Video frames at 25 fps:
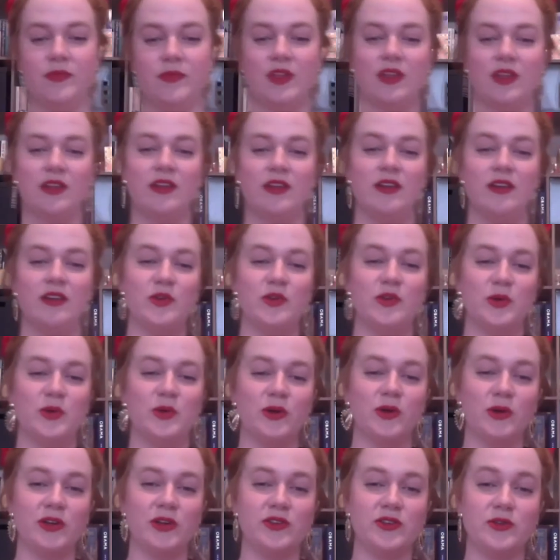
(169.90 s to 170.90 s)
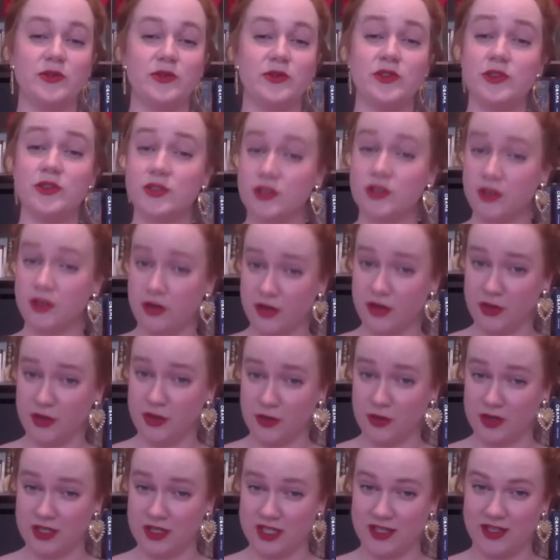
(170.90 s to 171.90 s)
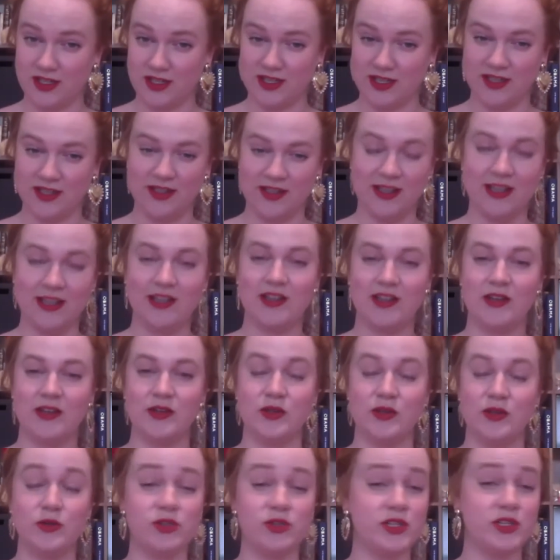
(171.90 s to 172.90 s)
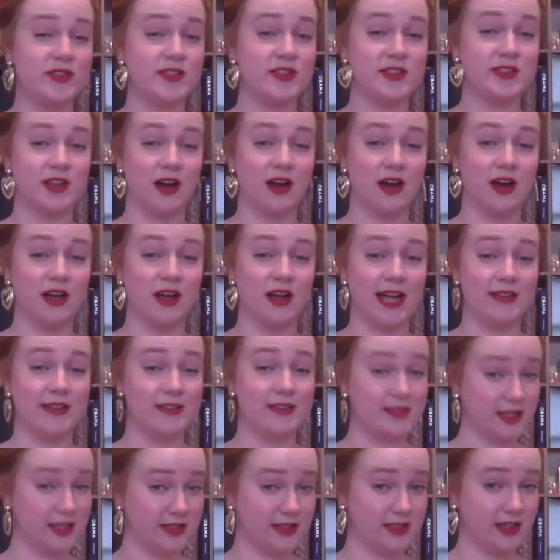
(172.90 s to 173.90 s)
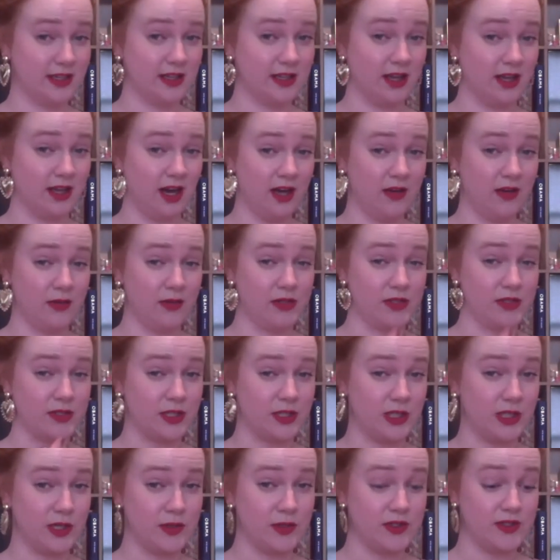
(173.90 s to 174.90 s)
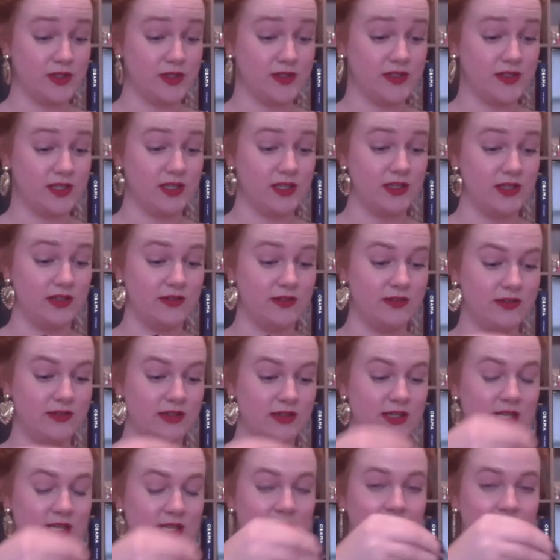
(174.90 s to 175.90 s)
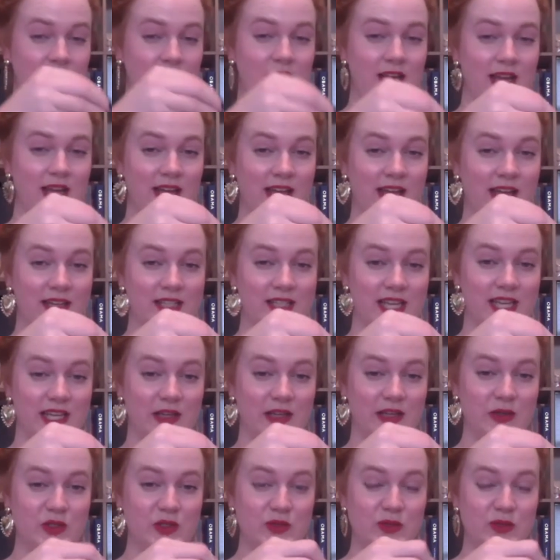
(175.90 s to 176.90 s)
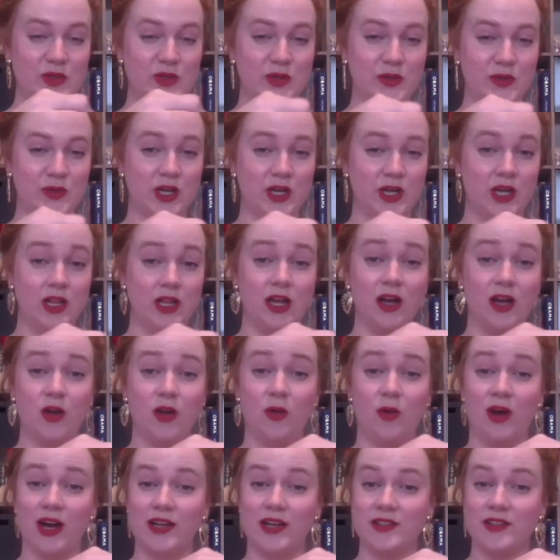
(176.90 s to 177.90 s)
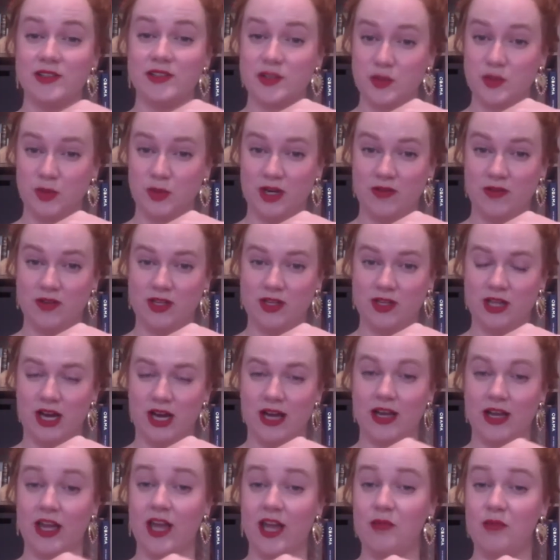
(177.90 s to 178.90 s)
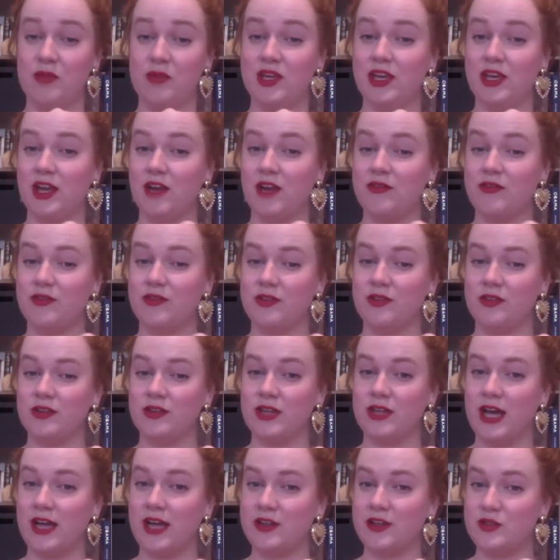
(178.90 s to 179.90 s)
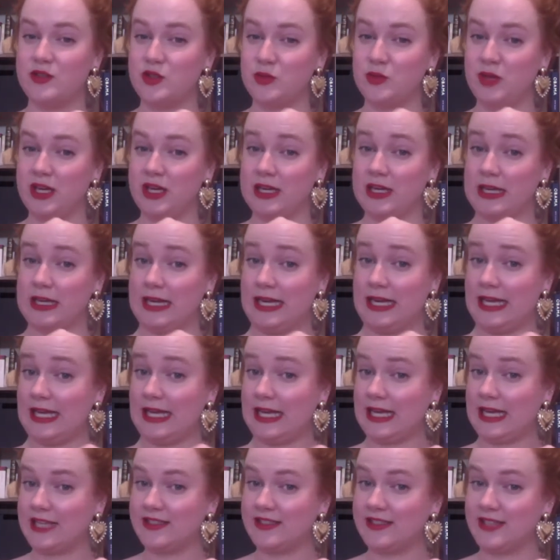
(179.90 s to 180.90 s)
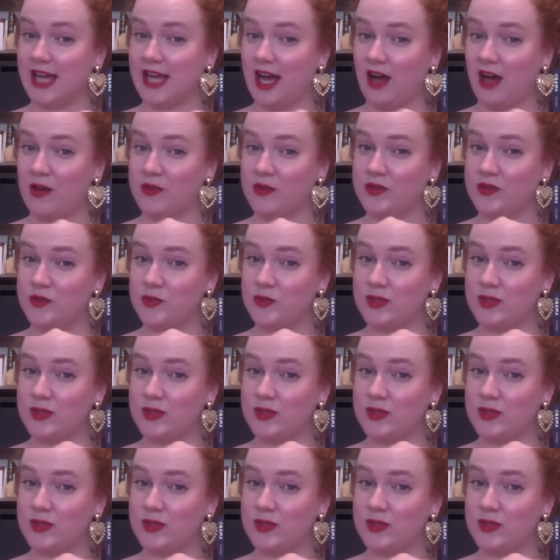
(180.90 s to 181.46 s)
If you are going to stir your tea, you should start at 6 o'clock, which is closest to you, and take your spoon clockwise to 12 o'clock and be careful not to make clinking sounds with